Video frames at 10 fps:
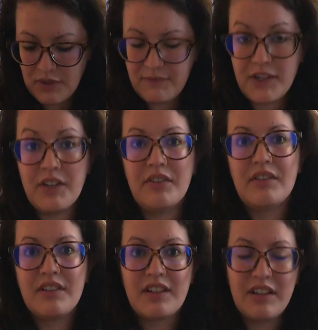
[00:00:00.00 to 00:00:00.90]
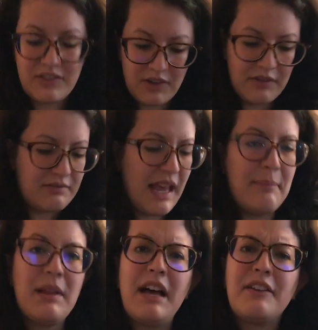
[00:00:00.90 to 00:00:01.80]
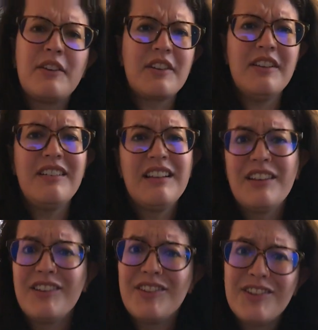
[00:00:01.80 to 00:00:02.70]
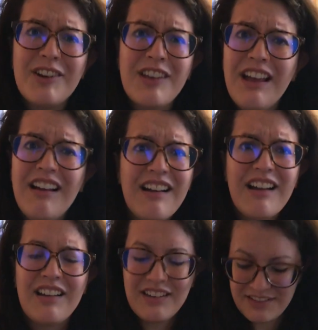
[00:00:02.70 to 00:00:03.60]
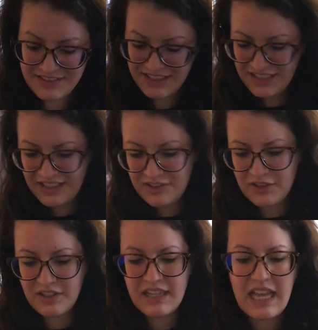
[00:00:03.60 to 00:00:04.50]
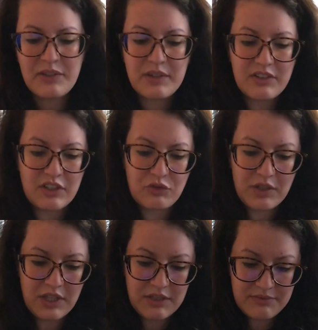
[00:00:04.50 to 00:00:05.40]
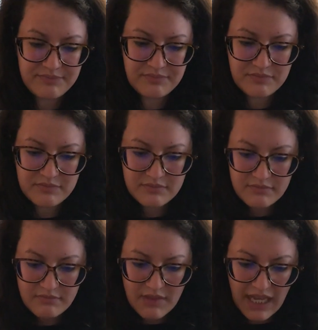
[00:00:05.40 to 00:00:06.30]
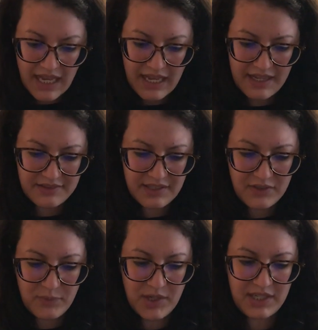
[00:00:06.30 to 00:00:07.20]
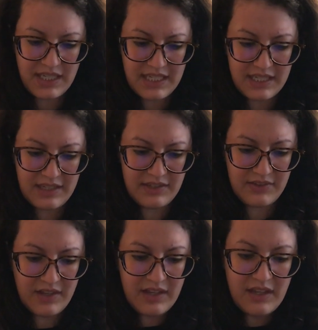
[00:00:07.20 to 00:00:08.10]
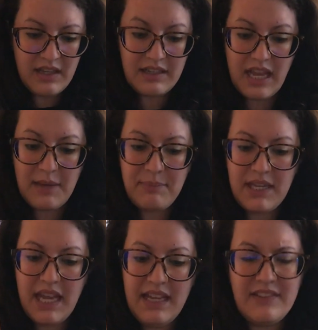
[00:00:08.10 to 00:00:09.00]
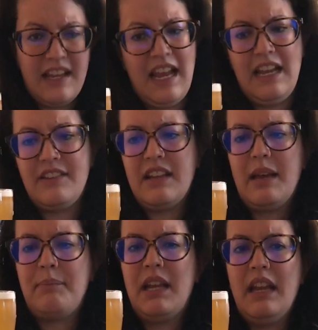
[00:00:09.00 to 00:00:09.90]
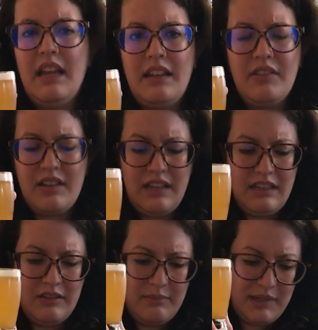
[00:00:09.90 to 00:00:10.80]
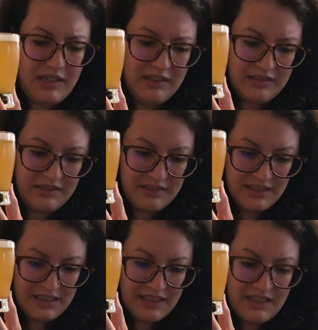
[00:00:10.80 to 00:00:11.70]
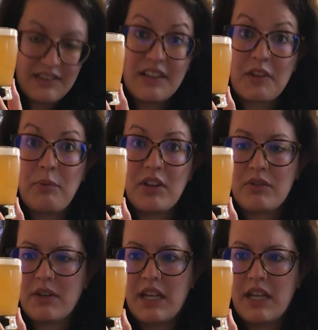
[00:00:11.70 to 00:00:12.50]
one for you. So that blonde hooker, so good. So the last one is the Trillo, and this one is an IPA. It's a hazy IPA. Look at that number. 6.3.